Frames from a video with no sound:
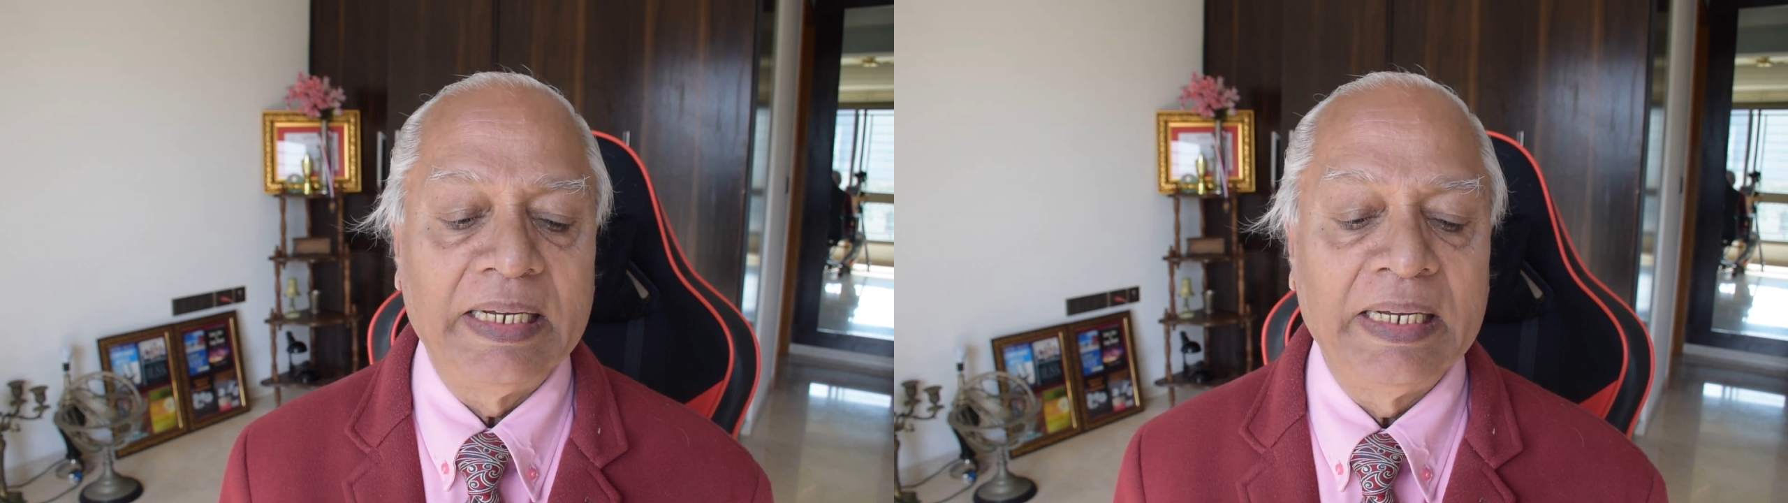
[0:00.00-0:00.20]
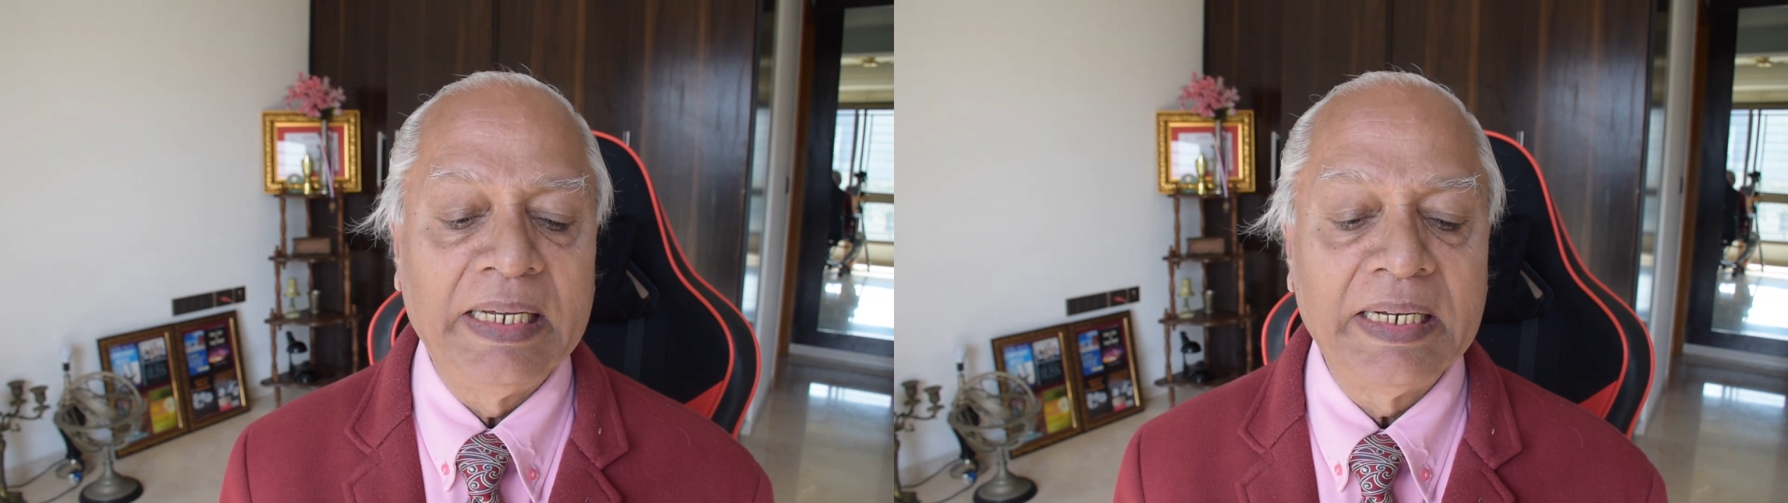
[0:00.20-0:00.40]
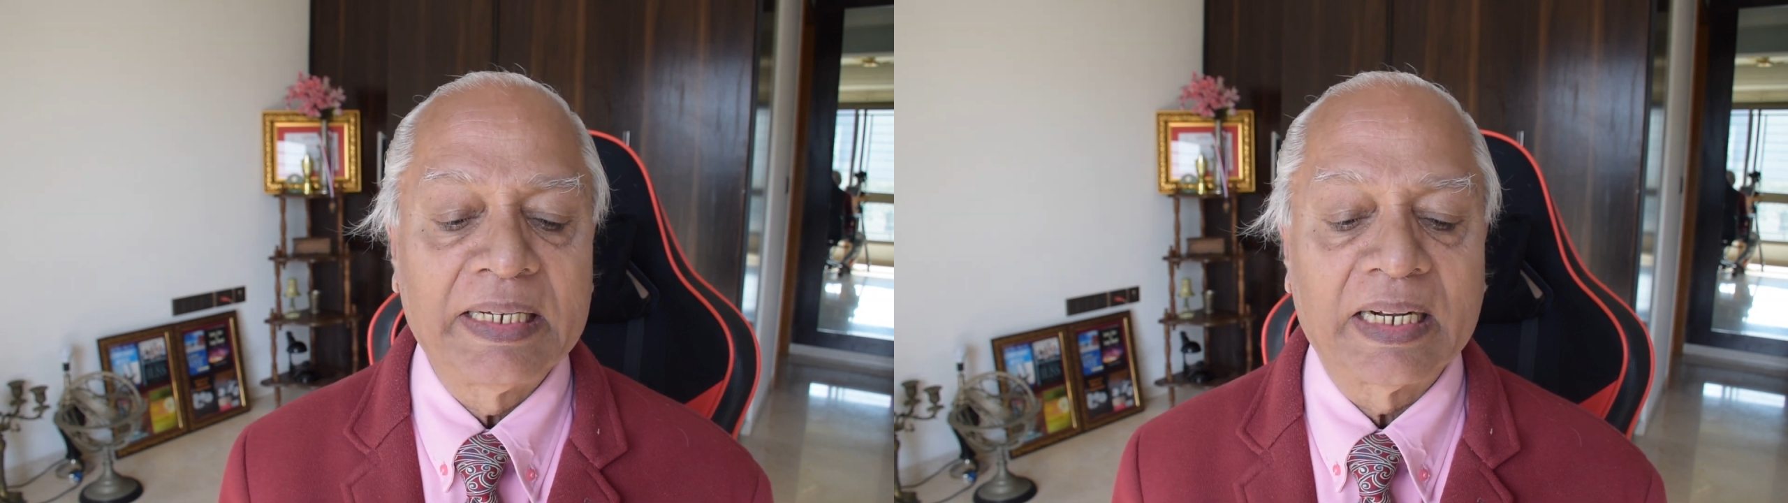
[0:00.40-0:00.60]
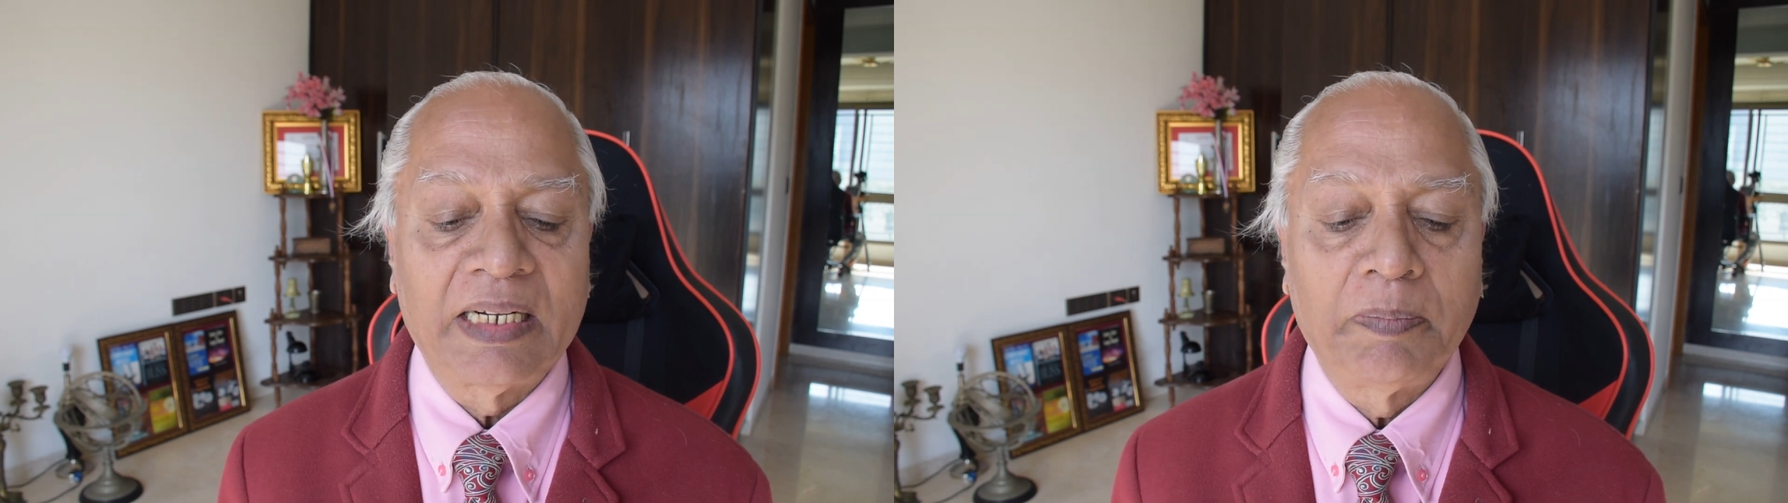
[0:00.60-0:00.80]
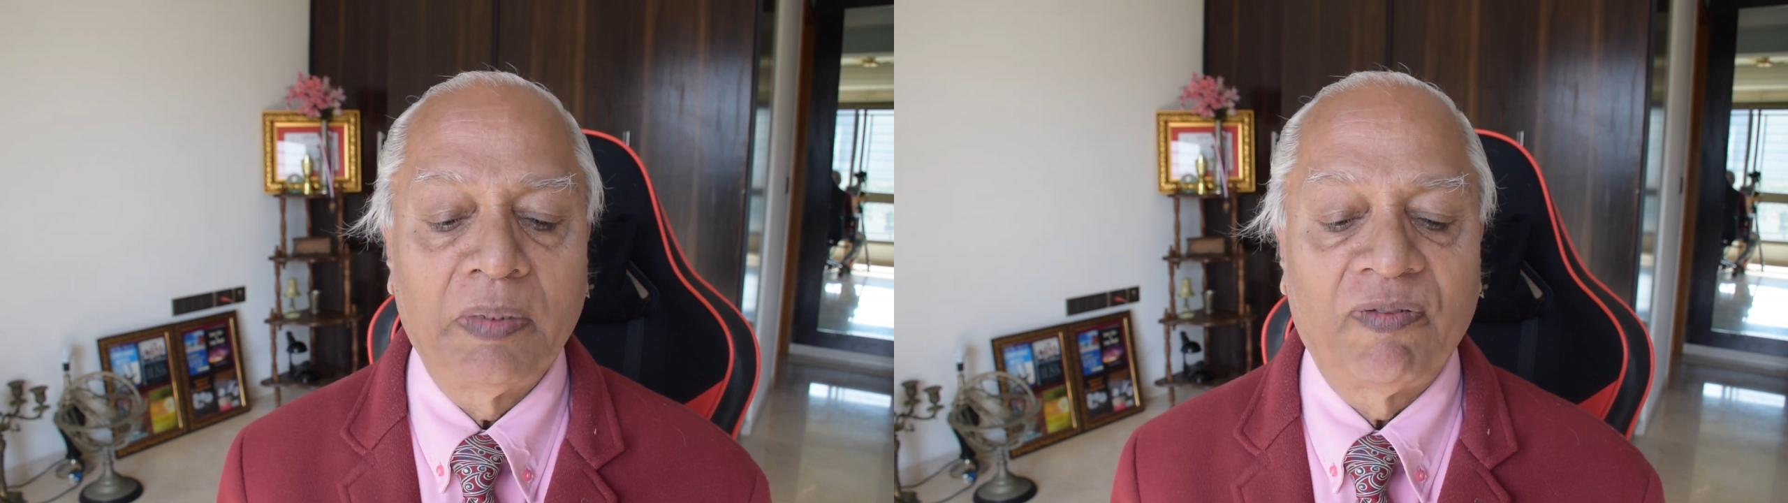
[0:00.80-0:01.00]

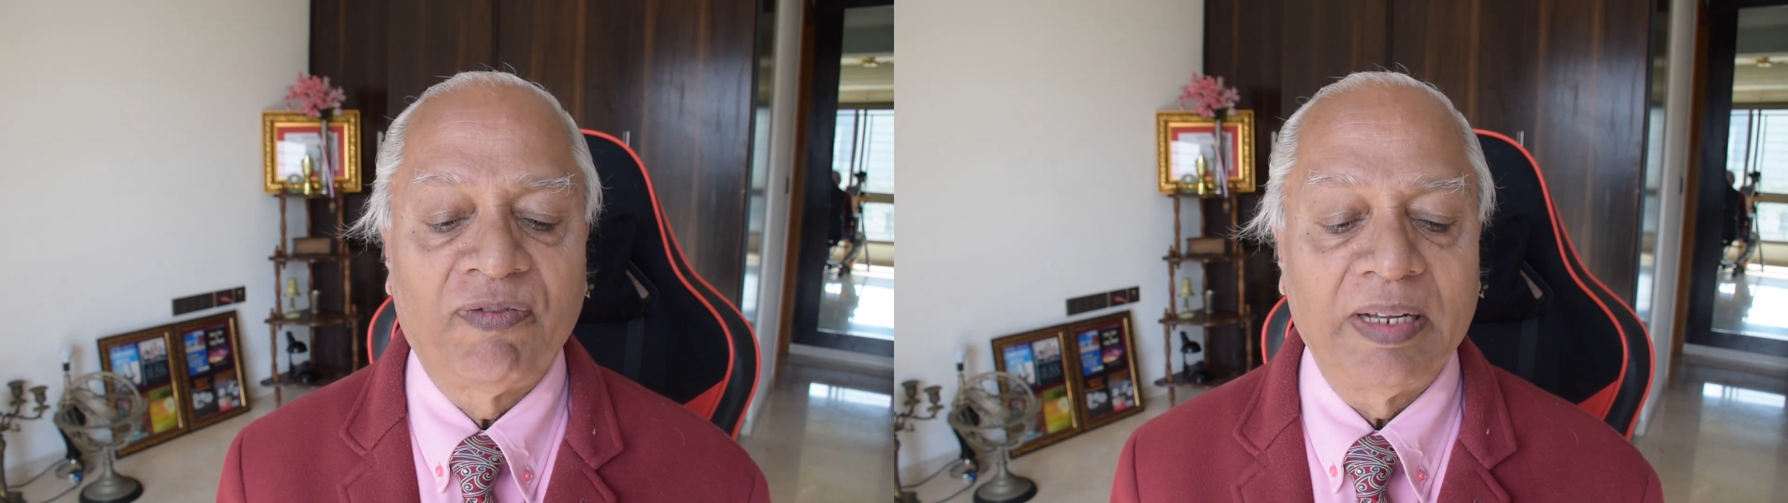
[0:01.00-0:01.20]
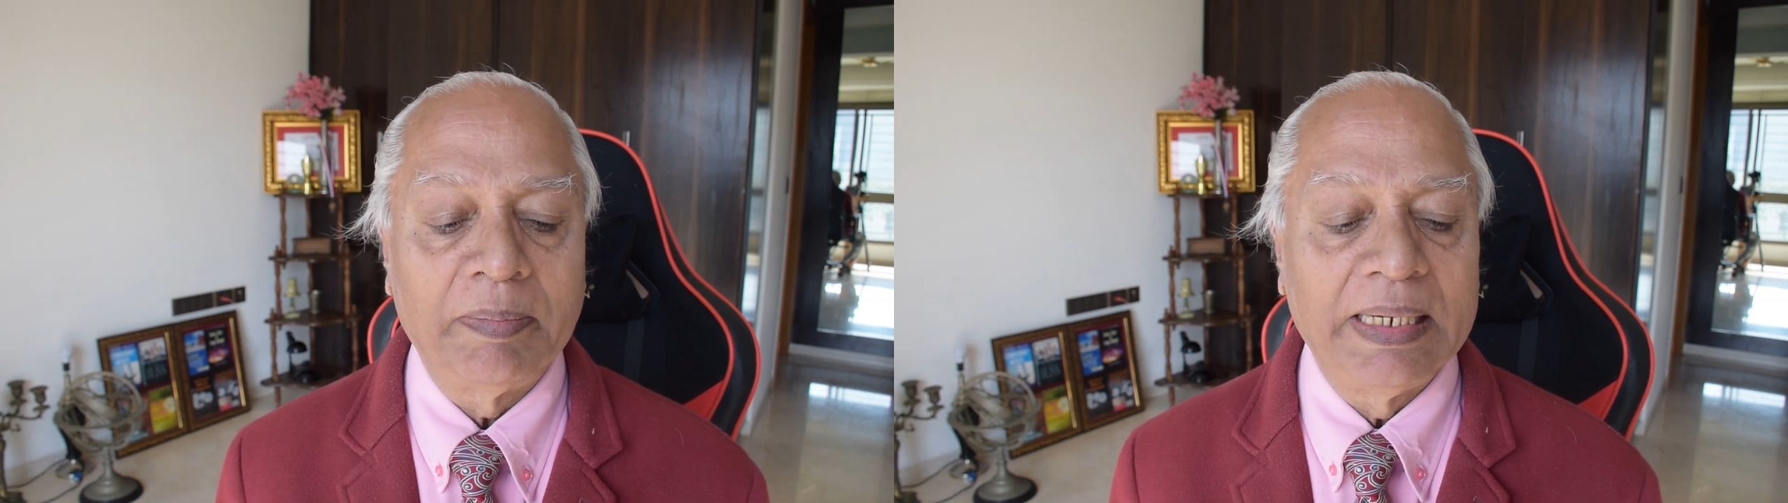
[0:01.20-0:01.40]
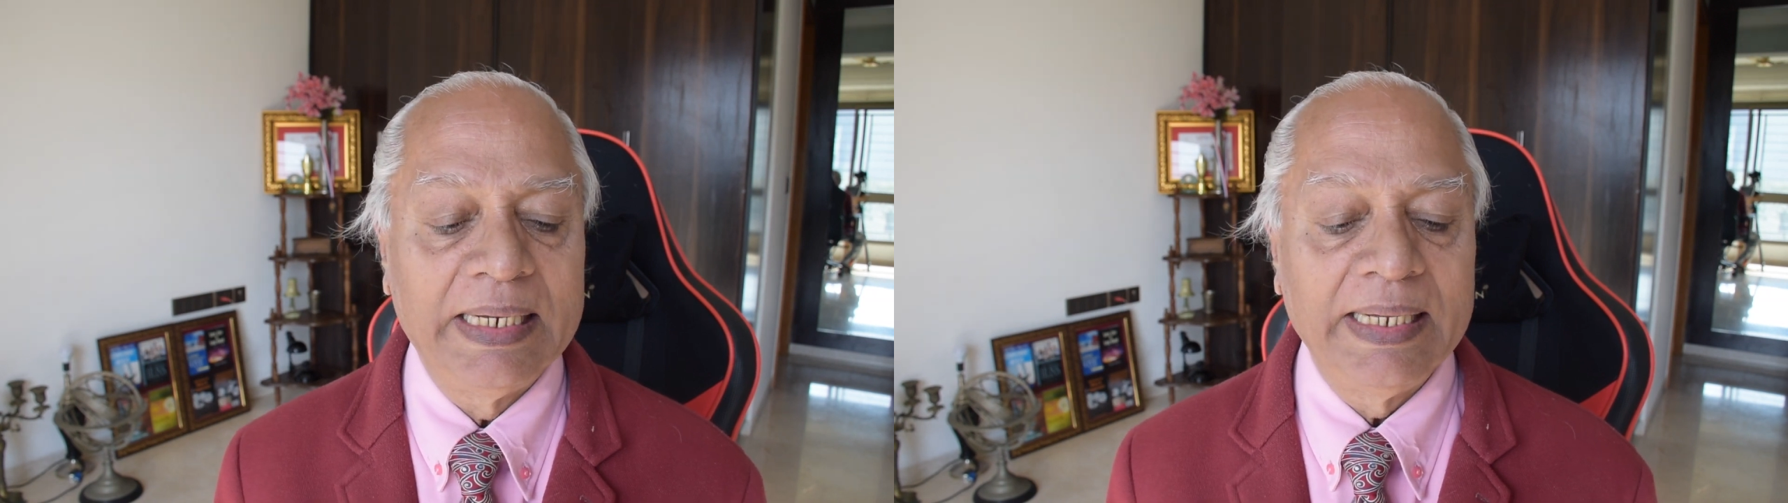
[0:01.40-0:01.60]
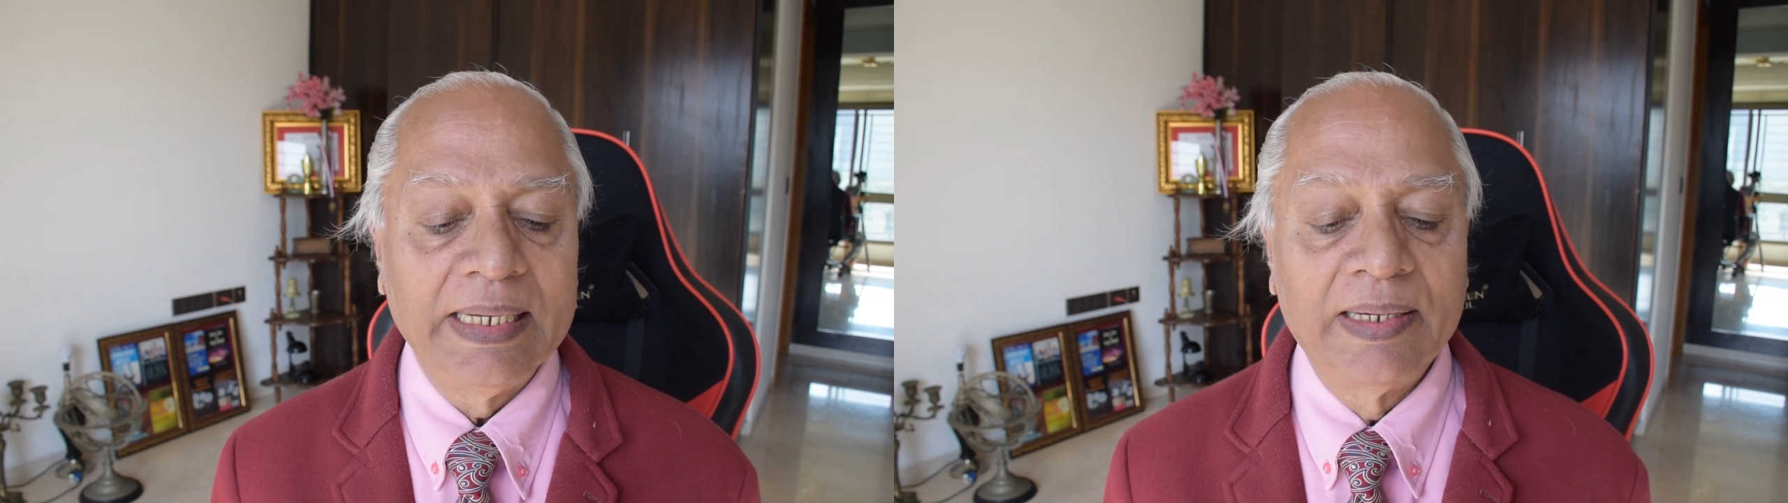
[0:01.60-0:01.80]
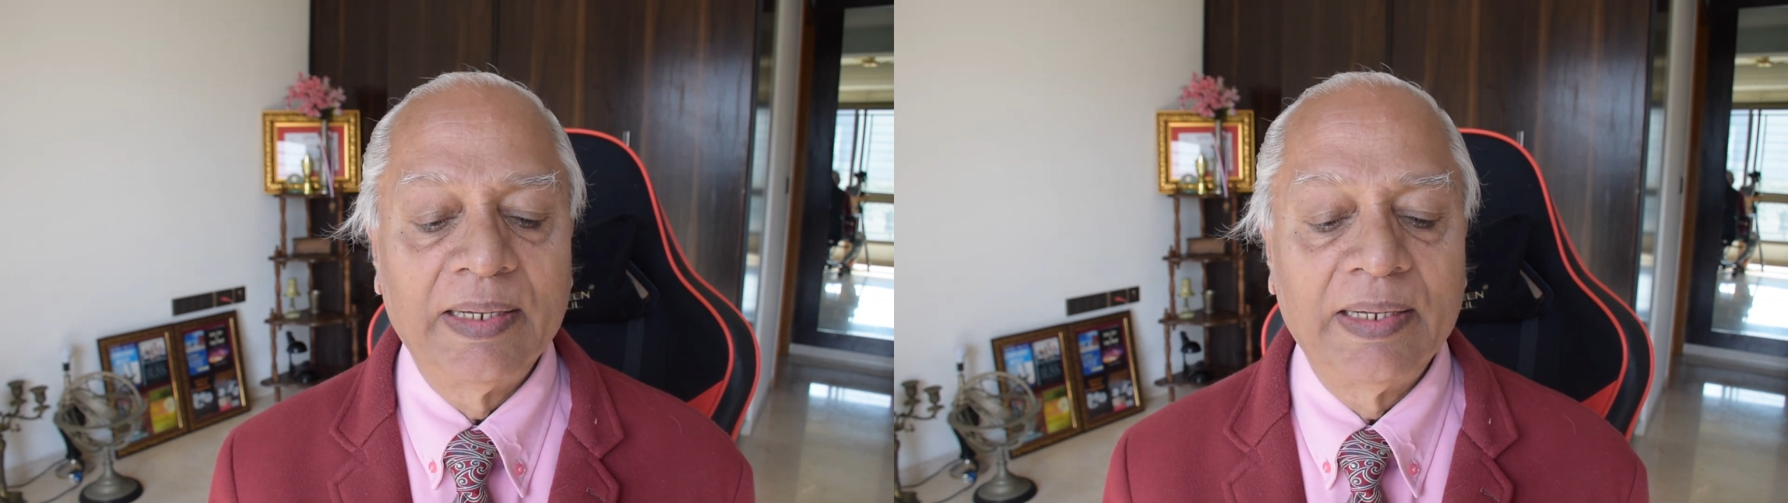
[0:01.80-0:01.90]
incredible family